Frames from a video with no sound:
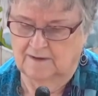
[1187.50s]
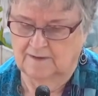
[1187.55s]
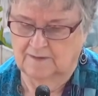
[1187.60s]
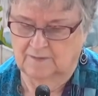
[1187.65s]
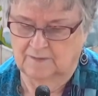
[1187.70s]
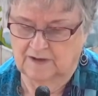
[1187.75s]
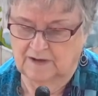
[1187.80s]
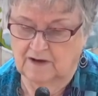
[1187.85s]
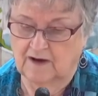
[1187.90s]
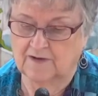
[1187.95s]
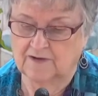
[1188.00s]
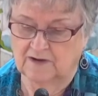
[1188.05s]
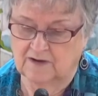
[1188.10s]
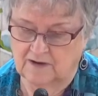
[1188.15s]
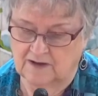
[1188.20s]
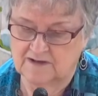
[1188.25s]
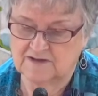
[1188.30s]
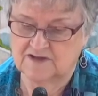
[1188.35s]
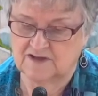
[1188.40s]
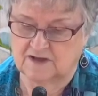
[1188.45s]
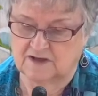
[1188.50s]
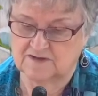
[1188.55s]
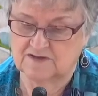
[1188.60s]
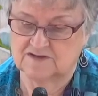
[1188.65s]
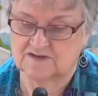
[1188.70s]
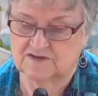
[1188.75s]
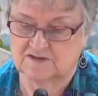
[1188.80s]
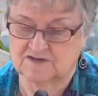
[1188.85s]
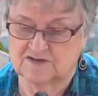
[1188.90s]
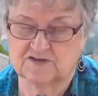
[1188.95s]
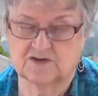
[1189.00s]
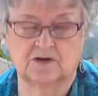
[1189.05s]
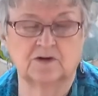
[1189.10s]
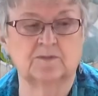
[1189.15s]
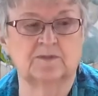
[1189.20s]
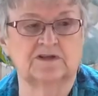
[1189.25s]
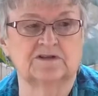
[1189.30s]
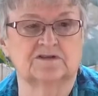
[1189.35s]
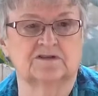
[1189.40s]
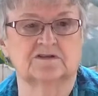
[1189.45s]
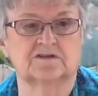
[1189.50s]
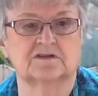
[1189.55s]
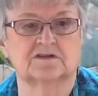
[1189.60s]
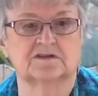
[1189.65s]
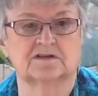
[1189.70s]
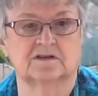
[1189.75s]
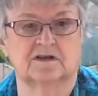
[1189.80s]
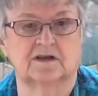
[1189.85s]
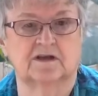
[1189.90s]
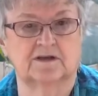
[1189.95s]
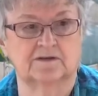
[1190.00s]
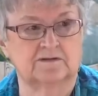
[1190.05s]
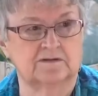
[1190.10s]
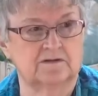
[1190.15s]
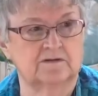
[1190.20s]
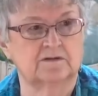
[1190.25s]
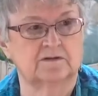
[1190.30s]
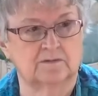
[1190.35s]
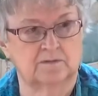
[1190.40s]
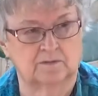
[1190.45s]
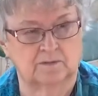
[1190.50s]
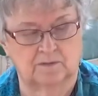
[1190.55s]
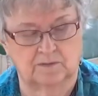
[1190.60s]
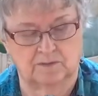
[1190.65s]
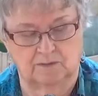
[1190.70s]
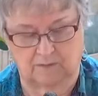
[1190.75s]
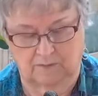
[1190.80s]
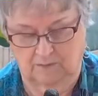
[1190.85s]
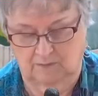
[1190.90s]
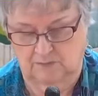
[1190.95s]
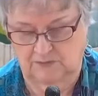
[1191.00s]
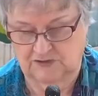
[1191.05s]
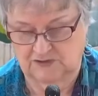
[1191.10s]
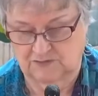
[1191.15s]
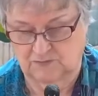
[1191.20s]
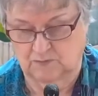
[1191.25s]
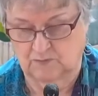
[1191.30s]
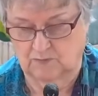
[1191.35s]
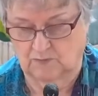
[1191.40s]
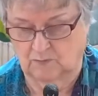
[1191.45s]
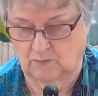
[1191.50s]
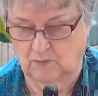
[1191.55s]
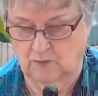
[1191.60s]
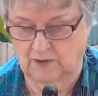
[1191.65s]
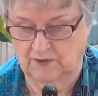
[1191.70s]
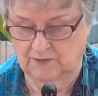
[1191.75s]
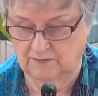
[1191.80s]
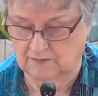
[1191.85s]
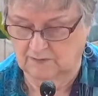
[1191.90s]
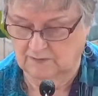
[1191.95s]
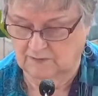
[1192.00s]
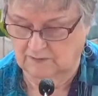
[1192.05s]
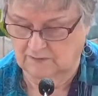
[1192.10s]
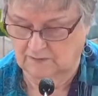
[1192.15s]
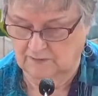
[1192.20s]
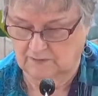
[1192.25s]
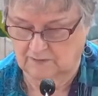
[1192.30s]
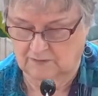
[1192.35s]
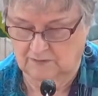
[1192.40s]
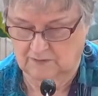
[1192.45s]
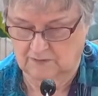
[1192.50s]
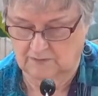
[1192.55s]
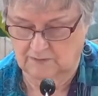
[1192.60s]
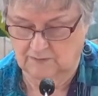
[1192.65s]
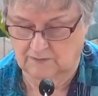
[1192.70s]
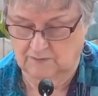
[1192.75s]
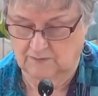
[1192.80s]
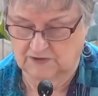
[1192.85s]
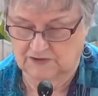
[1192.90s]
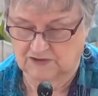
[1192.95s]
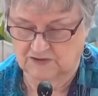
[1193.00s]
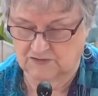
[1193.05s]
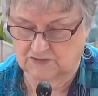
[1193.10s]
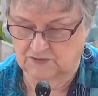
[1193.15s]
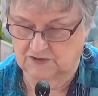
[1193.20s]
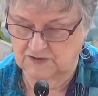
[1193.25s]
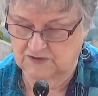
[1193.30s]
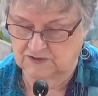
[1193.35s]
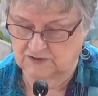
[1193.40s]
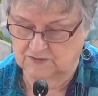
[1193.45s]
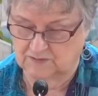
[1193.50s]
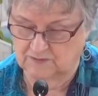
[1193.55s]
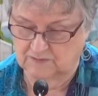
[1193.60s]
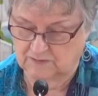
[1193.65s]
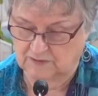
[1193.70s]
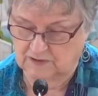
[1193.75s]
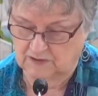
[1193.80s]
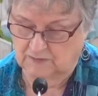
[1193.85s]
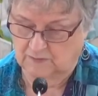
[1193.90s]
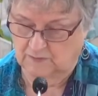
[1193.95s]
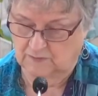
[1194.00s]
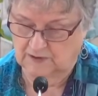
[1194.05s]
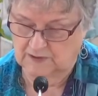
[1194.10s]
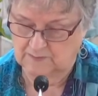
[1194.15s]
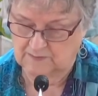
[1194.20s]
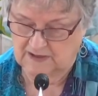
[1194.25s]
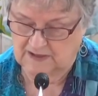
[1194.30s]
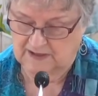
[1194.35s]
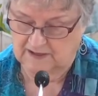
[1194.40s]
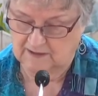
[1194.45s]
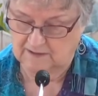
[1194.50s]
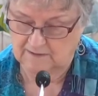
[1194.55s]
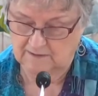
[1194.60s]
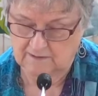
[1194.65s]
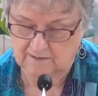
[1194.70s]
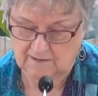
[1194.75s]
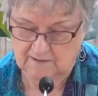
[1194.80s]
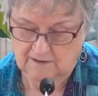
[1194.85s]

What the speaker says: We honor conscientious discernment to decide which one which choice you want to make.